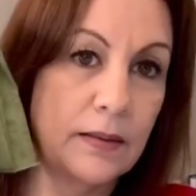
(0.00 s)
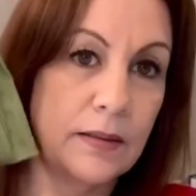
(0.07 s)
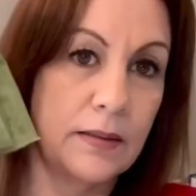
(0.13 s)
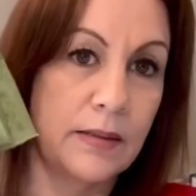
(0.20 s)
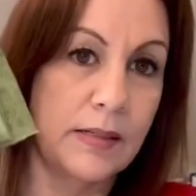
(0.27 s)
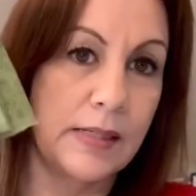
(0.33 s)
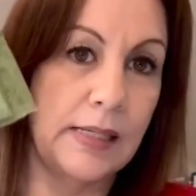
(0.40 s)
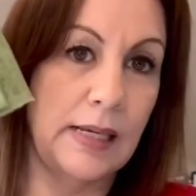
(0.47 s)

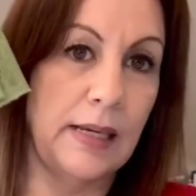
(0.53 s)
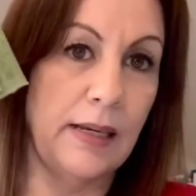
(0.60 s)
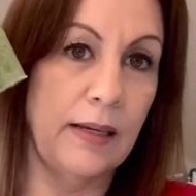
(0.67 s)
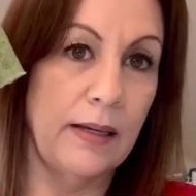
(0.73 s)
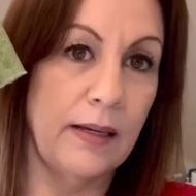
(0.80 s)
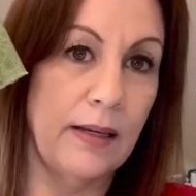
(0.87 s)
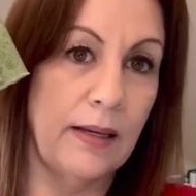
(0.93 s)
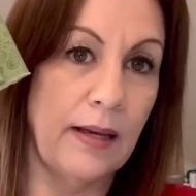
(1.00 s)
See,
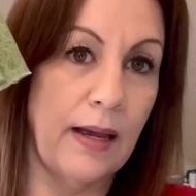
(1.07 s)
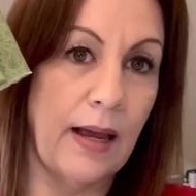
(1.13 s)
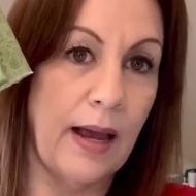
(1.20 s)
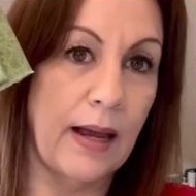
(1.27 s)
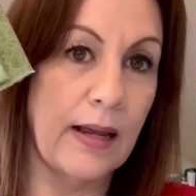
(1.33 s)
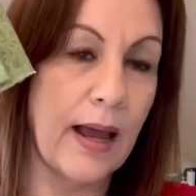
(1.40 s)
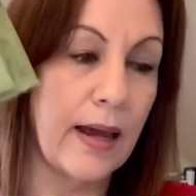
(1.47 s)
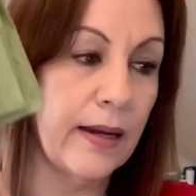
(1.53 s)
I
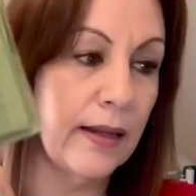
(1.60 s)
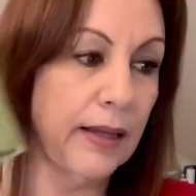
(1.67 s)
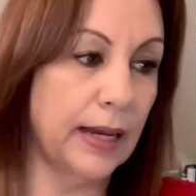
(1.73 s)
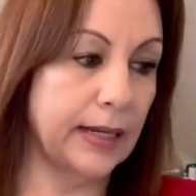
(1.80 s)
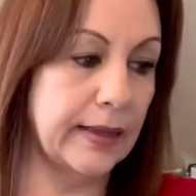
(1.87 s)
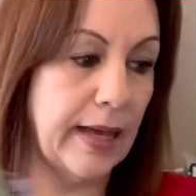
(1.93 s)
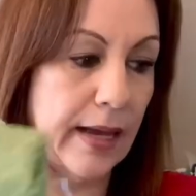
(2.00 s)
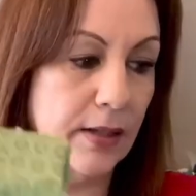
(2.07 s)
kind of
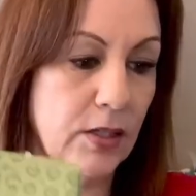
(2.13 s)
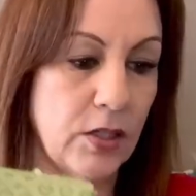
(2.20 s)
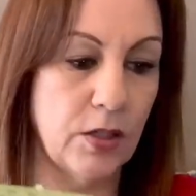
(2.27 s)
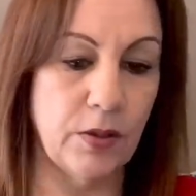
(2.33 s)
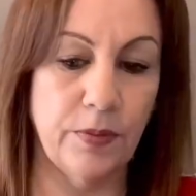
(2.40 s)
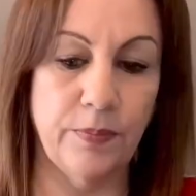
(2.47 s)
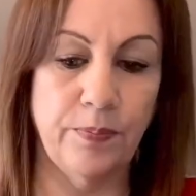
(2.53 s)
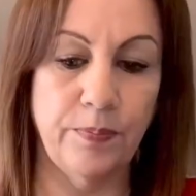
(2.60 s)
like that
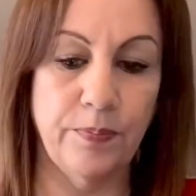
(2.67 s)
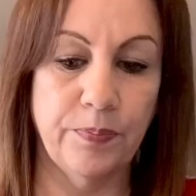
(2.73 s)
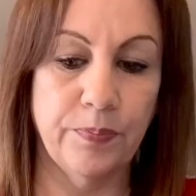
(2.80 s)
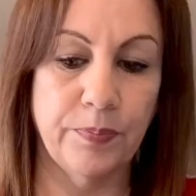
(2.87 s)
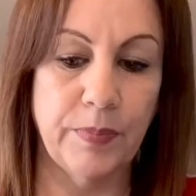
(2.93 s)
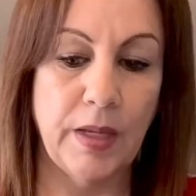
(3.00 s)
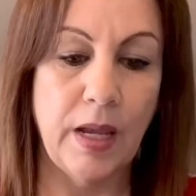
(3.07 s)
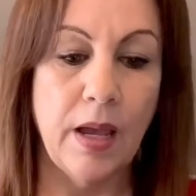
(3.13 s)
too.
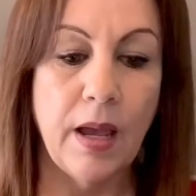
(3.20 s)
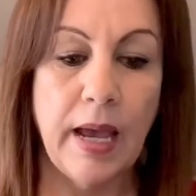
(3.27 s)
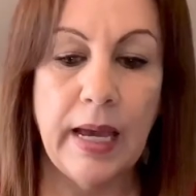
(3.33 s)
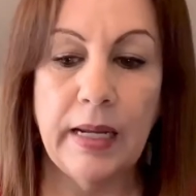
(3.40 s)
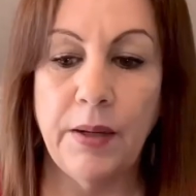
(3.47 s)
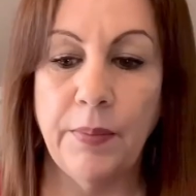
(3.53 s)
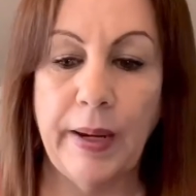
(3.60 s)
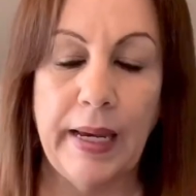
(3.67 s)

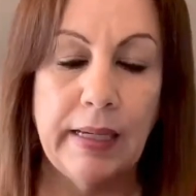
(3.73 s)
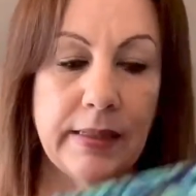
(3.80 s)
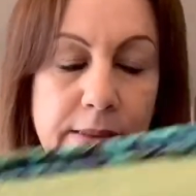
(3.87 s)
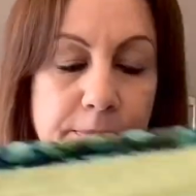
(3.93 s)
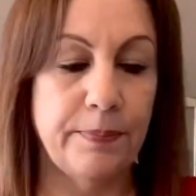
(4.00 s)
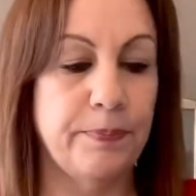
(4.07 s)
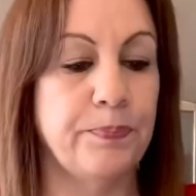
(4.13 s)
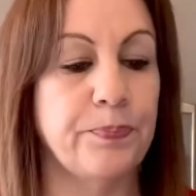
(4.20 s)
Anyways,
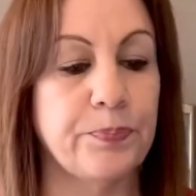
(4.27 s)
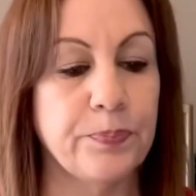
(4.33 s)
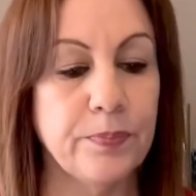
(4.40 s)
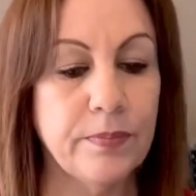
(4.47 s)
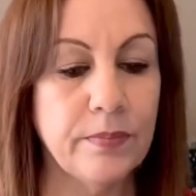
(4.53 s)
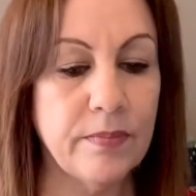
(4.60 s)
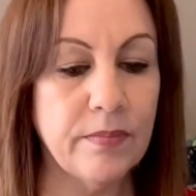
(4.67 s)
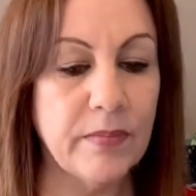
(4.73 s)

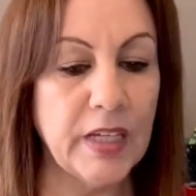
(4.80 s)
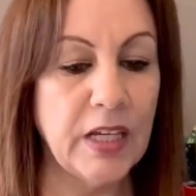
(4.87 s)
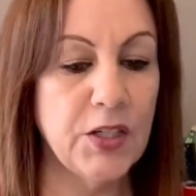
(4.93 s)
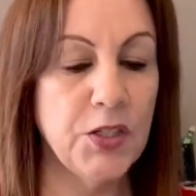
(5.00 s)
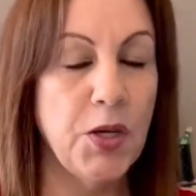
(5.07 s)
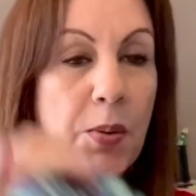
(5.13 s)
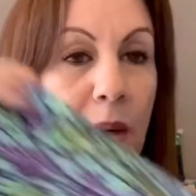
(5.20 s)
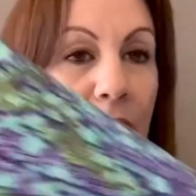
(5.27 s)

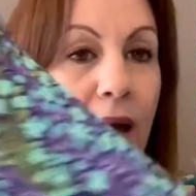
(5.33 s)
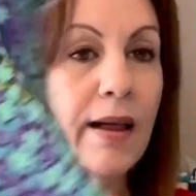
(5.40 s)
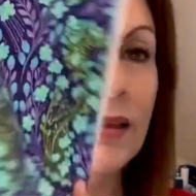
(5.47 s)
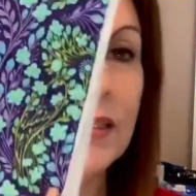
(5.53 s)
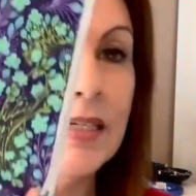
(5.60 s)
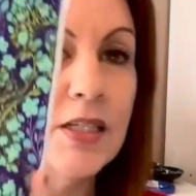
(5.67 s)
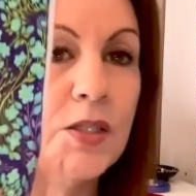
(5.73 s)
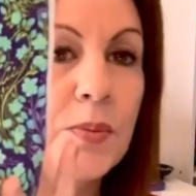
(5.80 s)
so I got
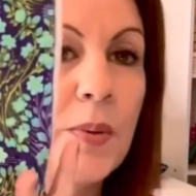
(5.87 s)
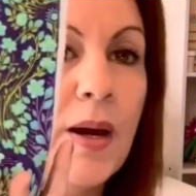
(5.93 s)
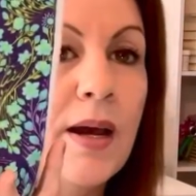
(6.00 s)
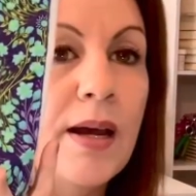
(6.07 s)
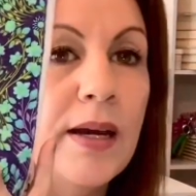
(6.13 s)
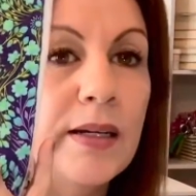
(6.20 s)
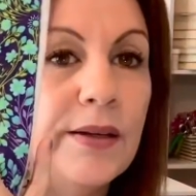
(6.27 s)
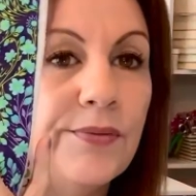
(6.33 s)
this
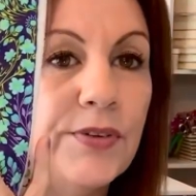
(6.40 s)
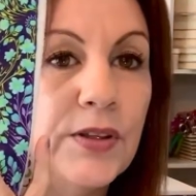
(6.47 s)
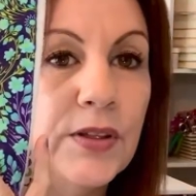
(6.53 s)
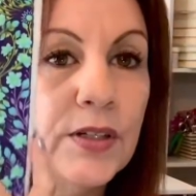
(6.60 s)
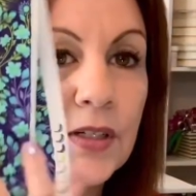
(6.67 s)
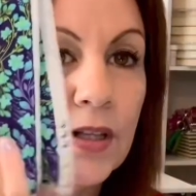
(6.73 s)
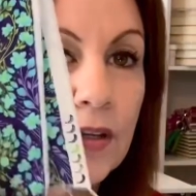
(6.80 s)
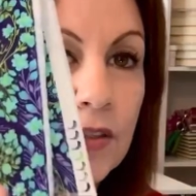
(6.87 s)
one. If you look
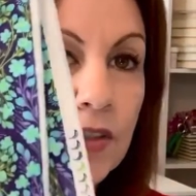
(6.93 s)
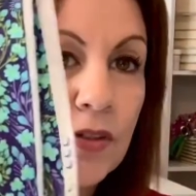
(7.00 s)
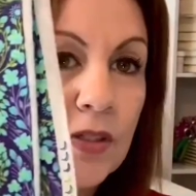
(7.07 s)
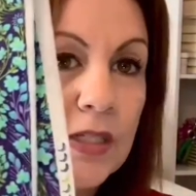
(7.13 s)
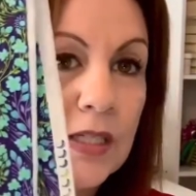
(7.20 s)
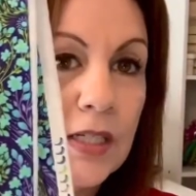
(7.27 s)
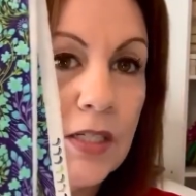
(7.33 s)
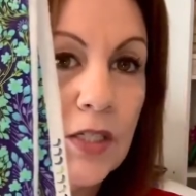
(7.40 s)
close, you'll see
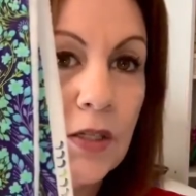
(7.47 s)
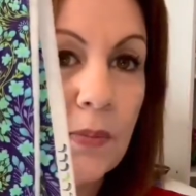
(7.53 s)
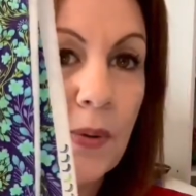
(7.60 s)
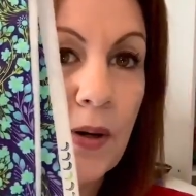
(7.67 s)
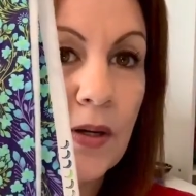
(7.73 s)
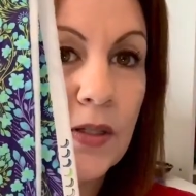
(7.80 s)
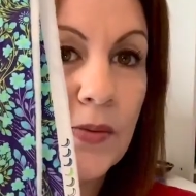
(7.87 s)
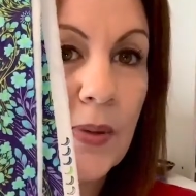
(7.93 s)
the two
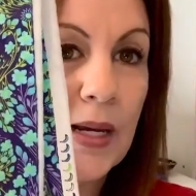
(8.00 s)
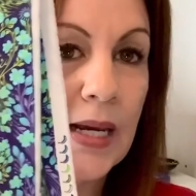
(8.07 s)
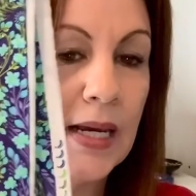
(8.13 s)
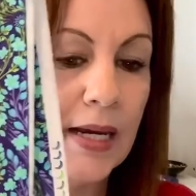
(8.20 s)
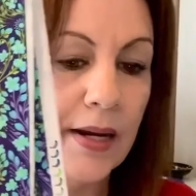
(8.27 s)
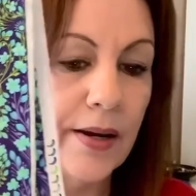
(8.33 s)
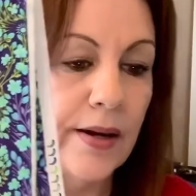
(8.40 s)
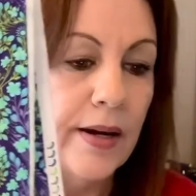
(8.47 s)
birds right
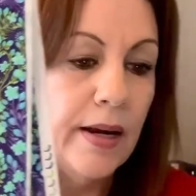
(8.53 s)
here.